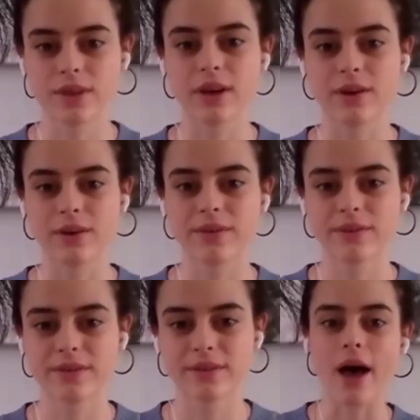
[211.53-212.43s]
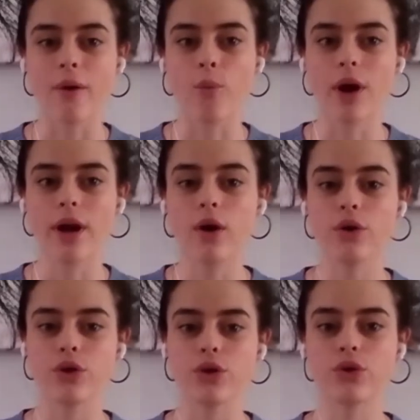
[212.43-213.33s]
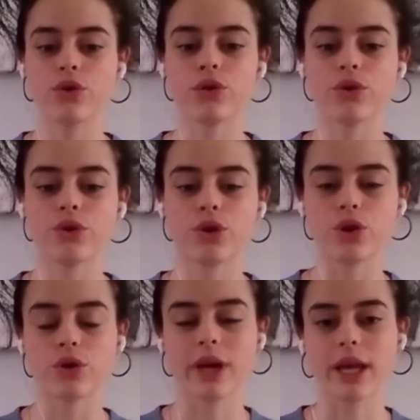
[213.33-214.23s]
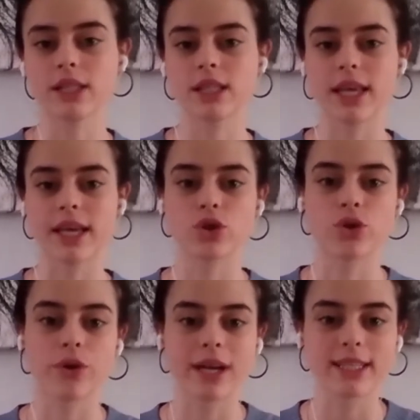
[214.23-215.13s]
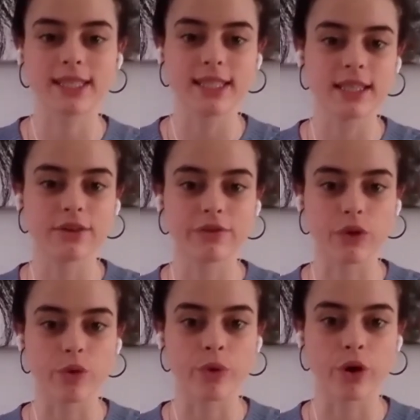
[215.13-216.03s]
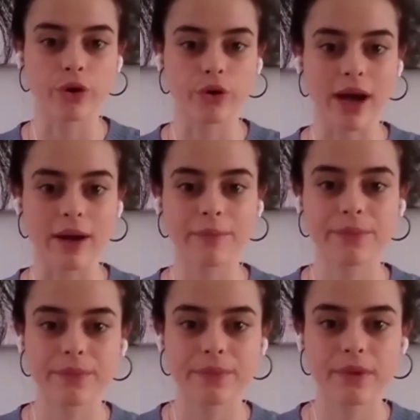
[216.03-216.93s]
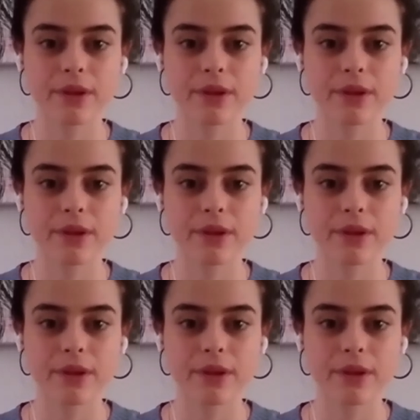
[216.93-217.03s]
Yeah. What are you doing to get your credits needed for the program?